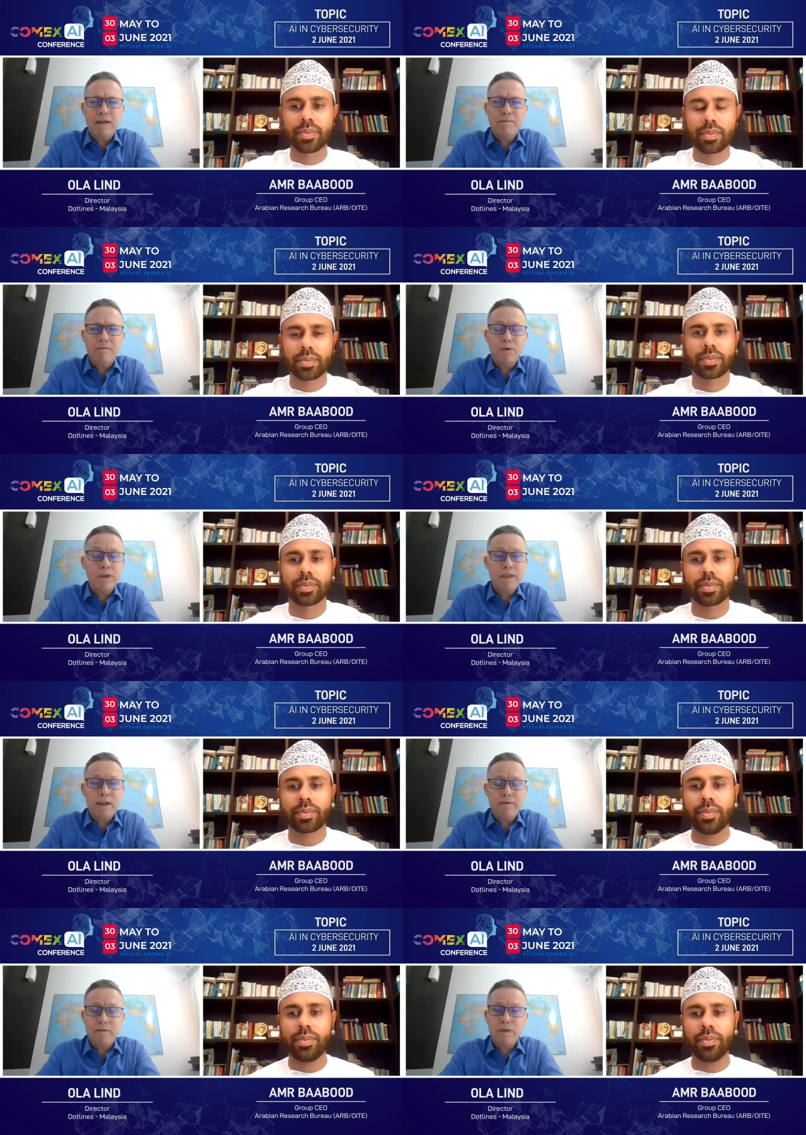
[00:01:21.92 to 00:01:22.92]
Speaker 1: I'm
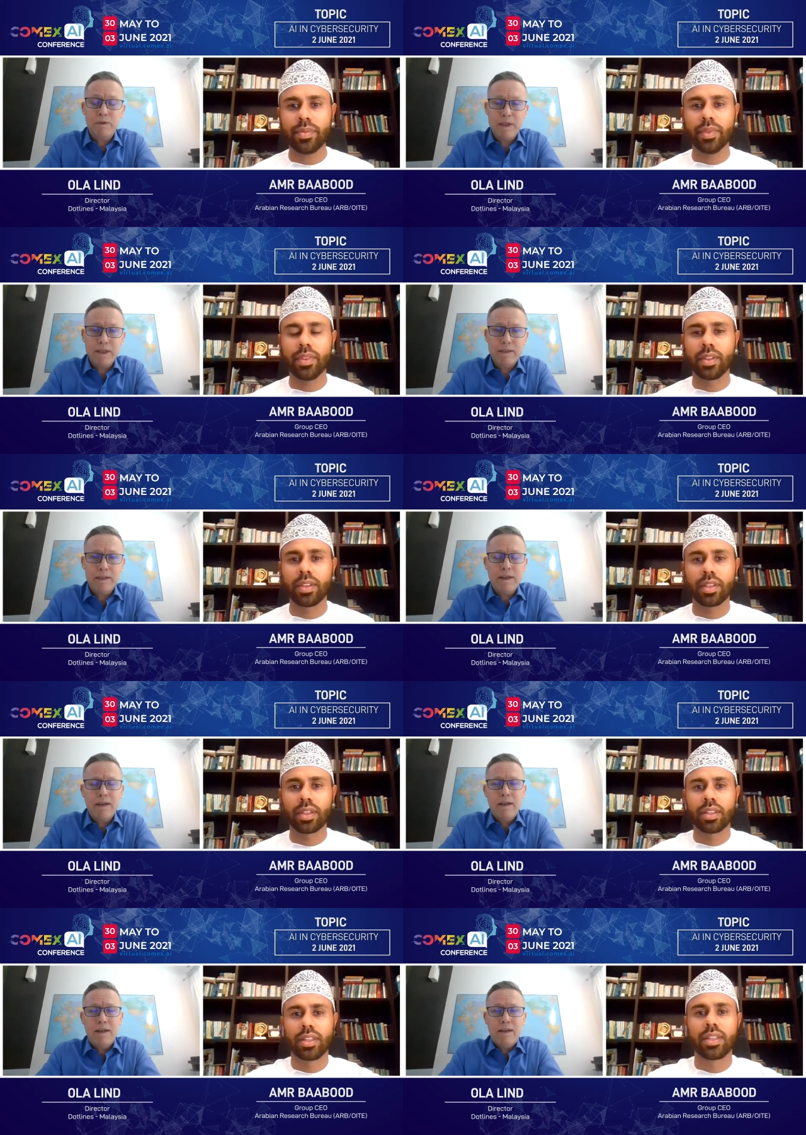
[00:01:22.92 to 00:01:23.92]
originally from Sweden,
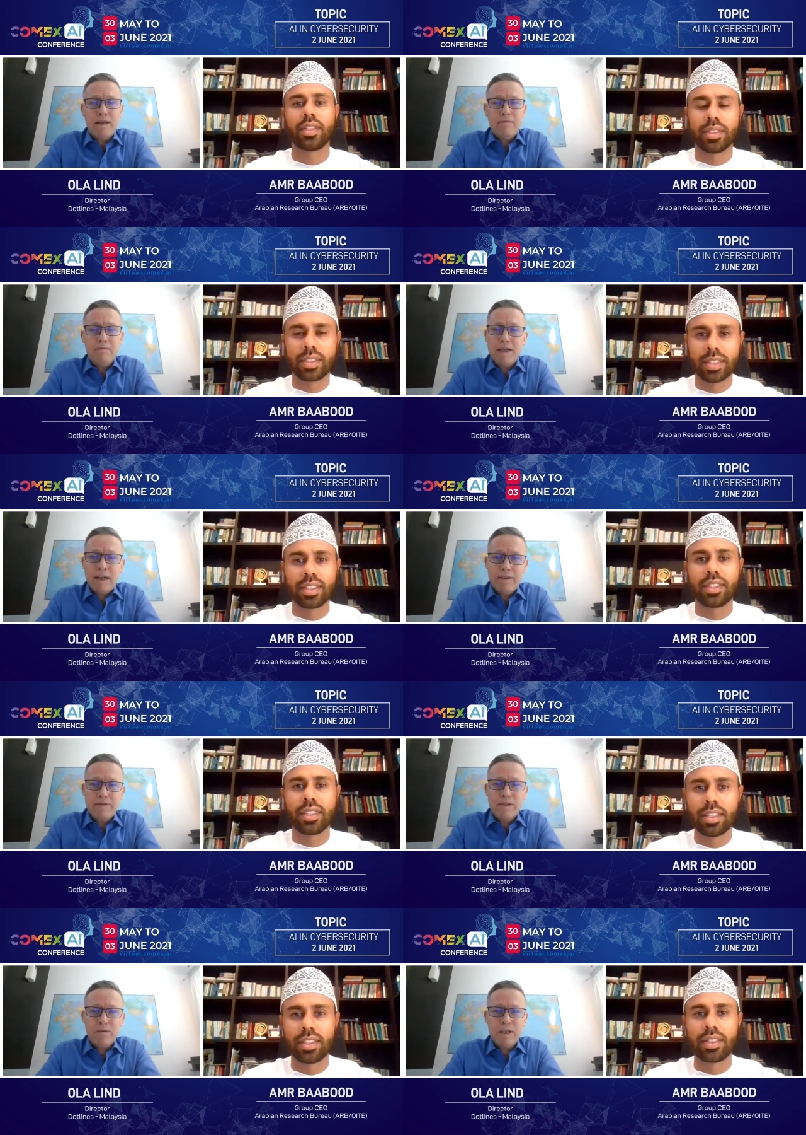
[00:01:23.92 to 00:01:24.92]
but I
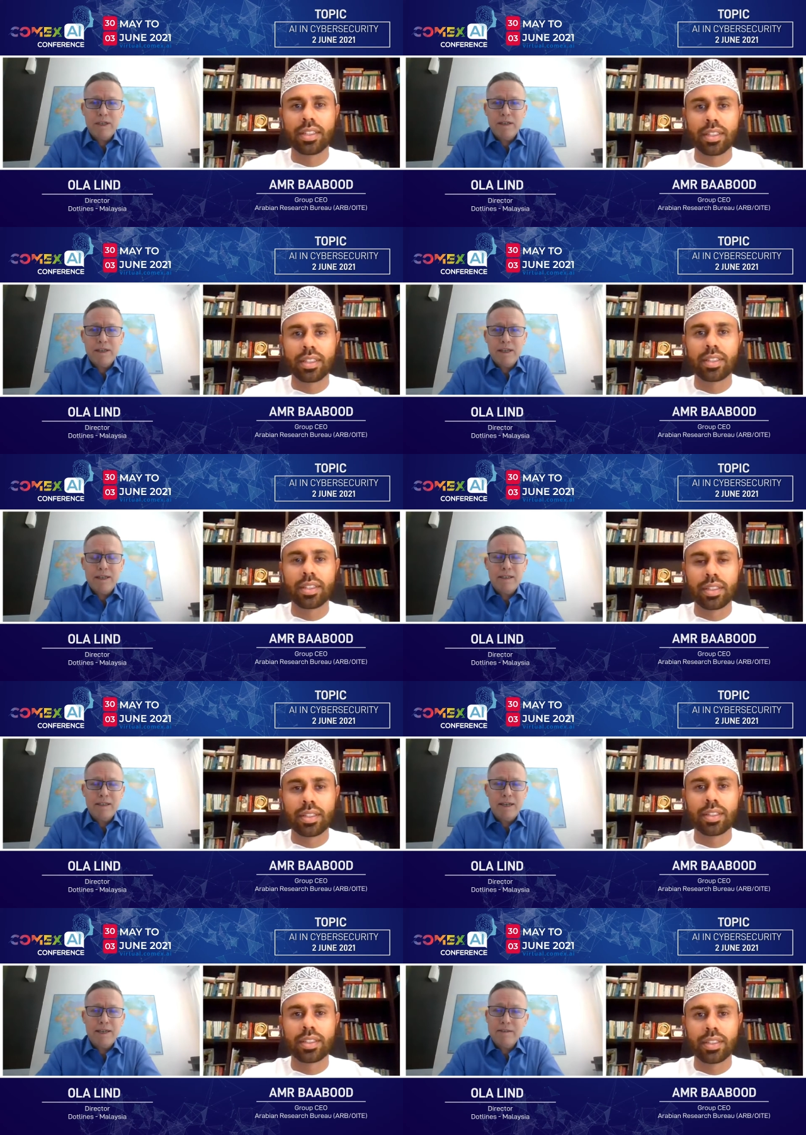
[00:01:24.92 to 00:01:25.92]
left Sweden in
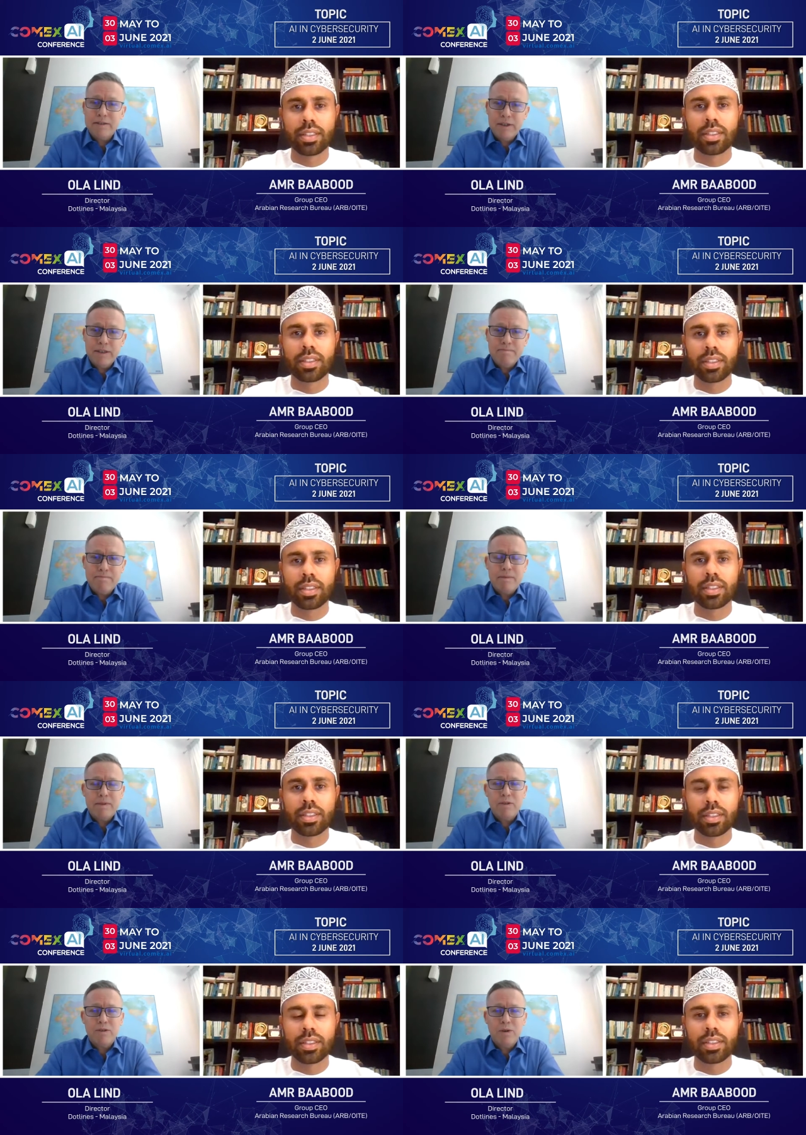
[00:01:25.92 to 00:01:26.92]
93.
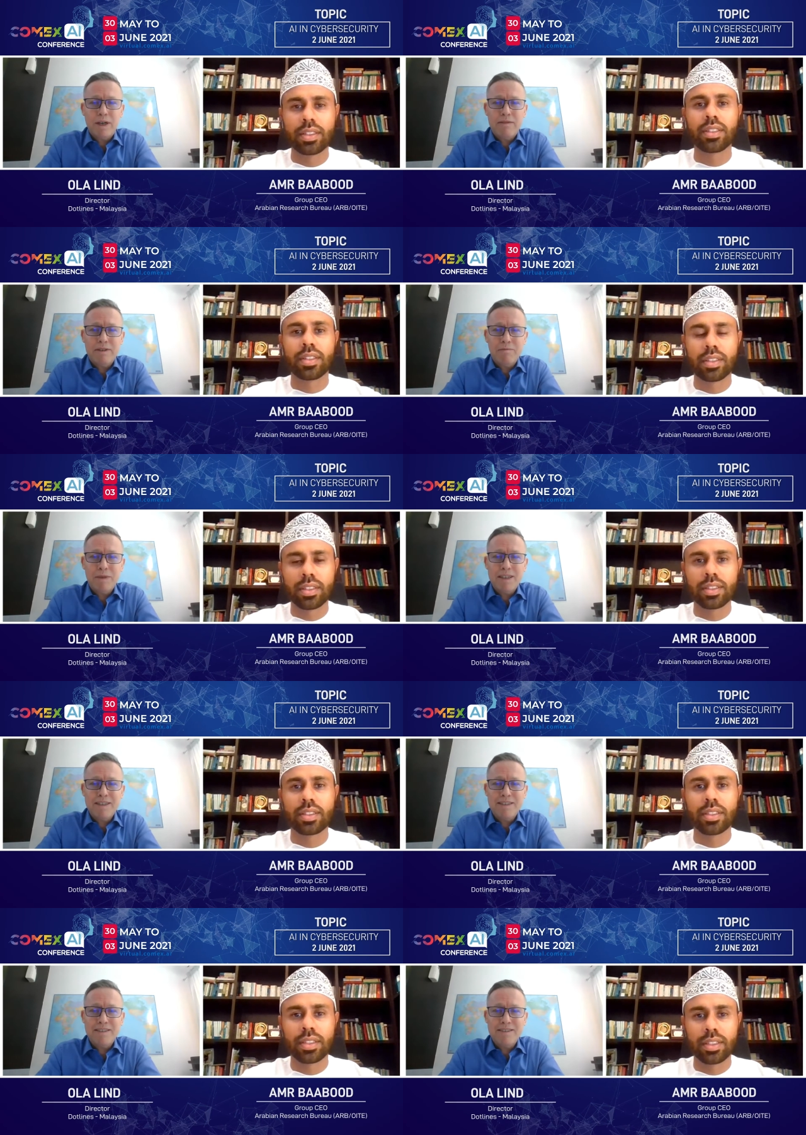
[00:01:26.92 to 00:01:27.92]
So I haven't
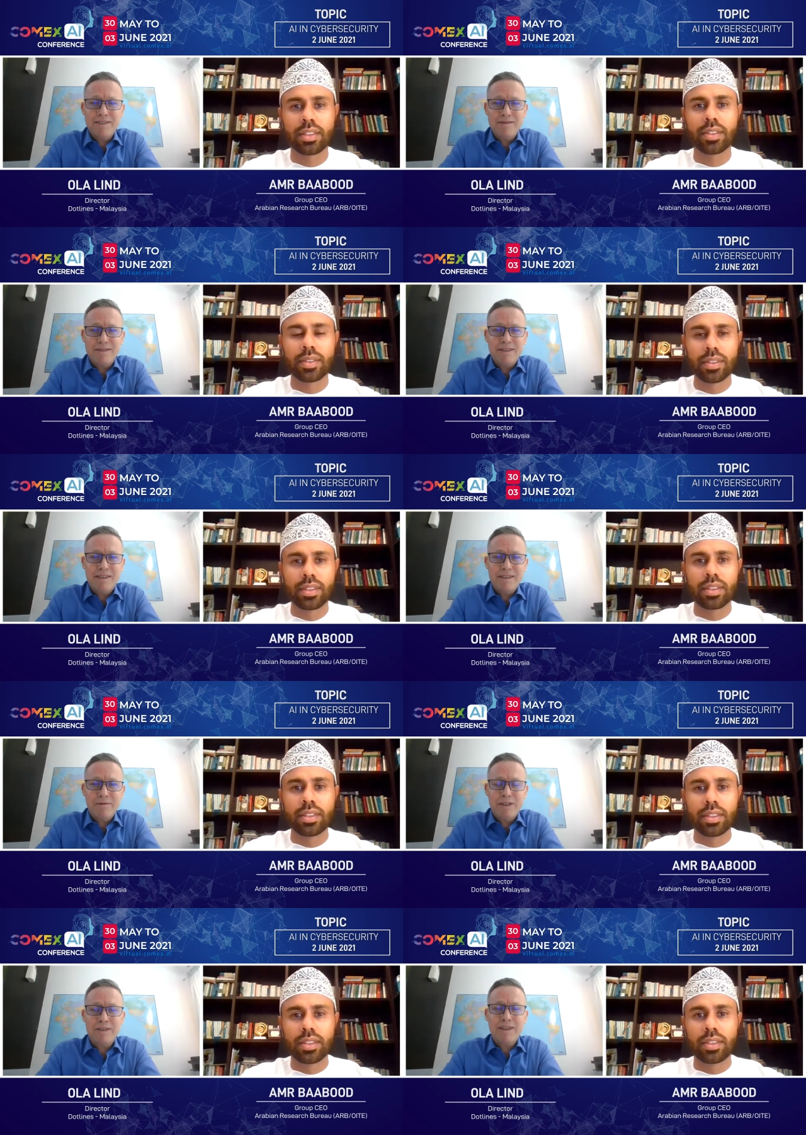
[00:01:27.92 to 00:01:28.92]
been uh,
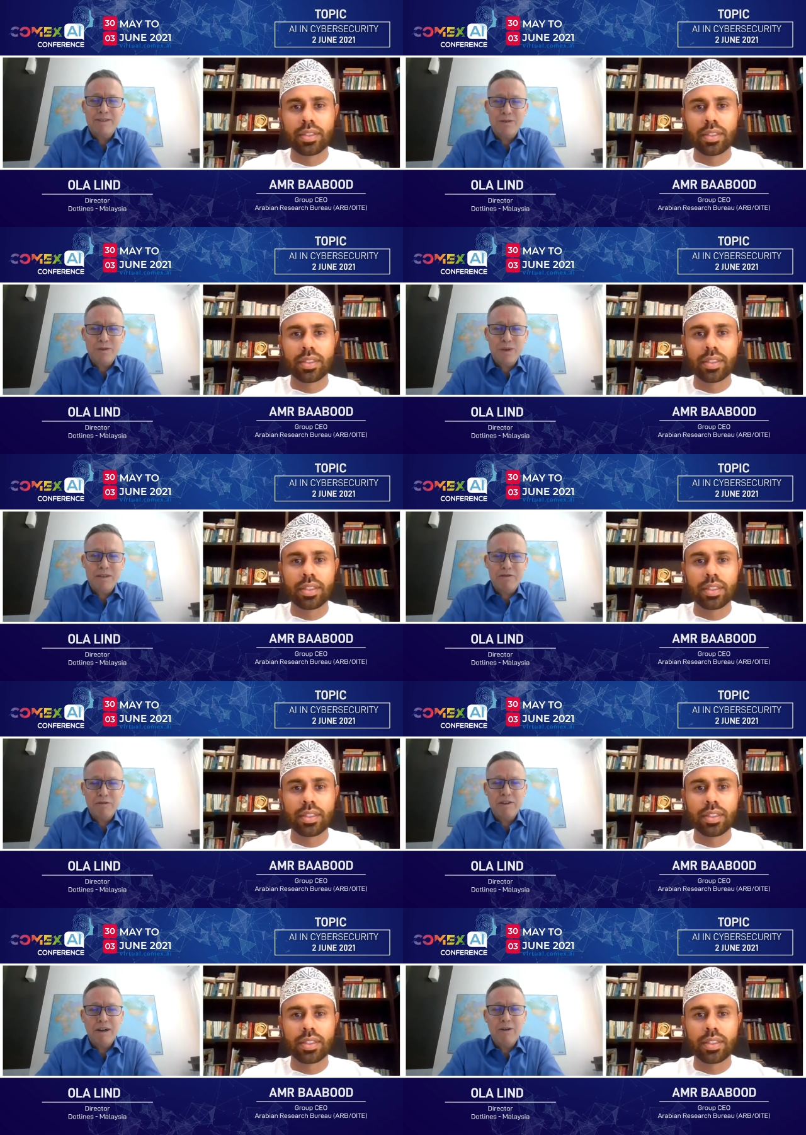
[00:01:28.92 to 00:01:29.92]
resident of Sweden for
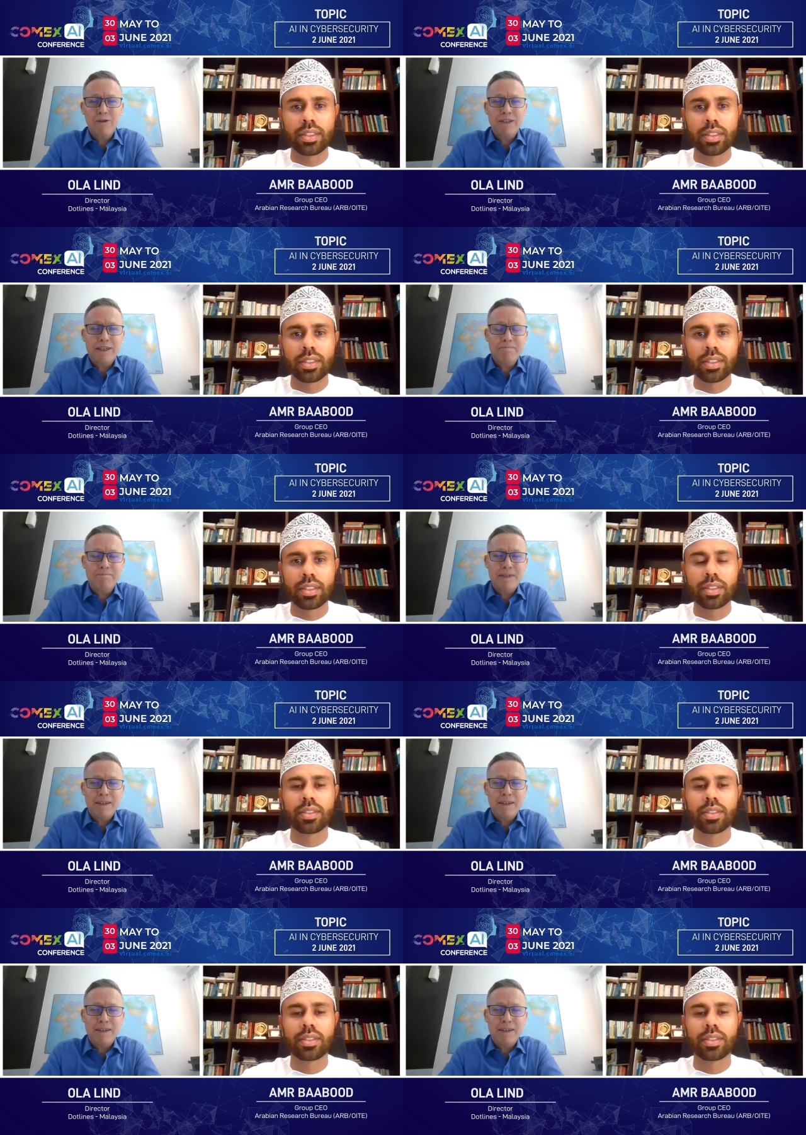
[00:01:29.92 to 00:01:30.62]
a very long time.